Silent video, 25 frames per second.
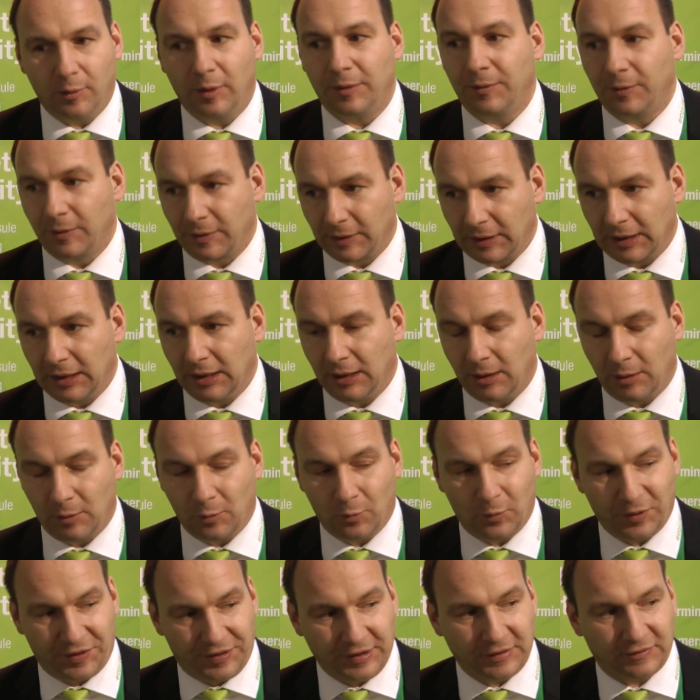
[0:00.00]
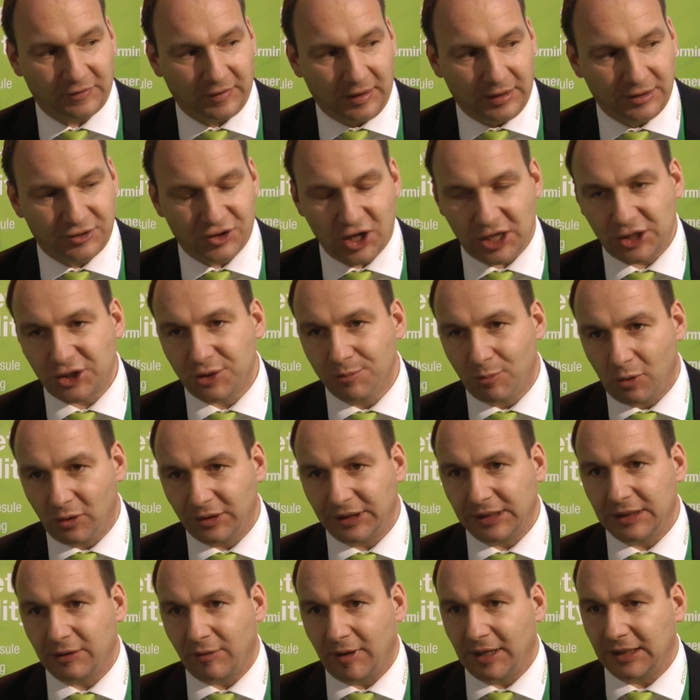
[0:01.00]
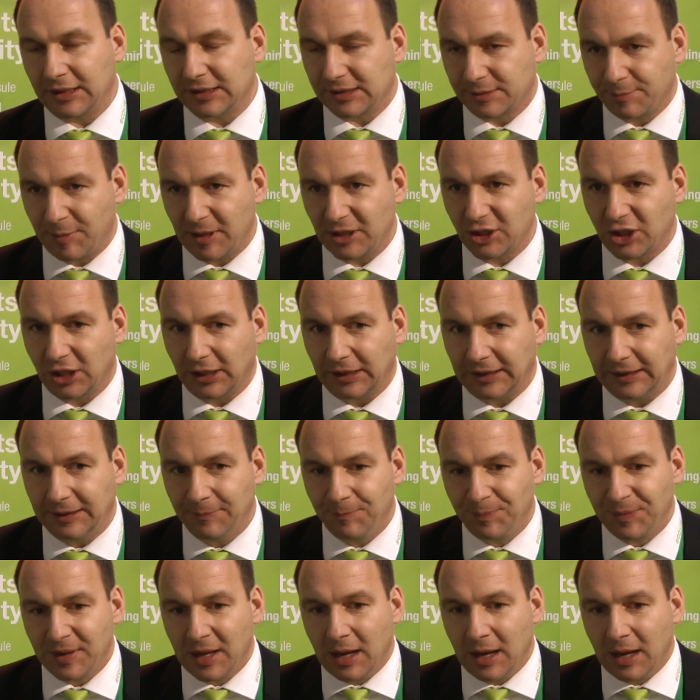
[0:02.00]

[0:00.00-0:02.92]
and with this injection molding grade especially,